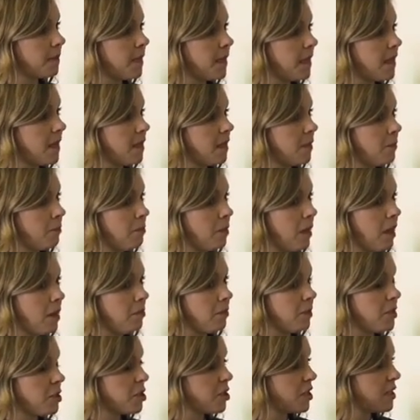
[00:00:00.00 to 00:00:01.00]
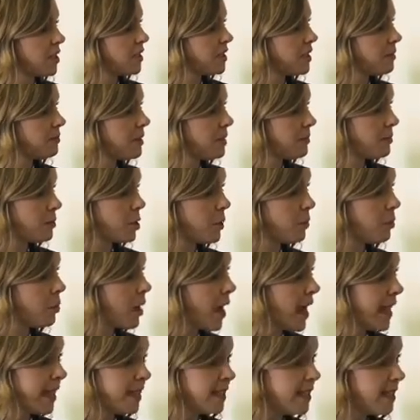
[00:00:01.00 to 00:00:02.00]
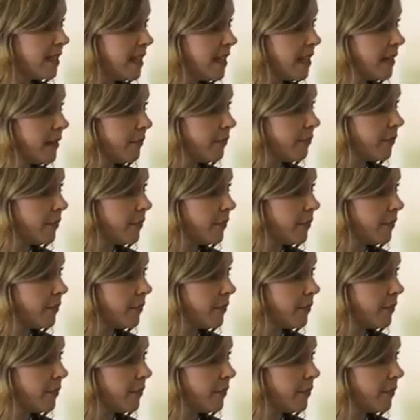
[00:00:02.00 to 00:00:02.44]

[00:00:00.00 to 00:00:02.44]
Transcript: The publishing, sometimes your pricing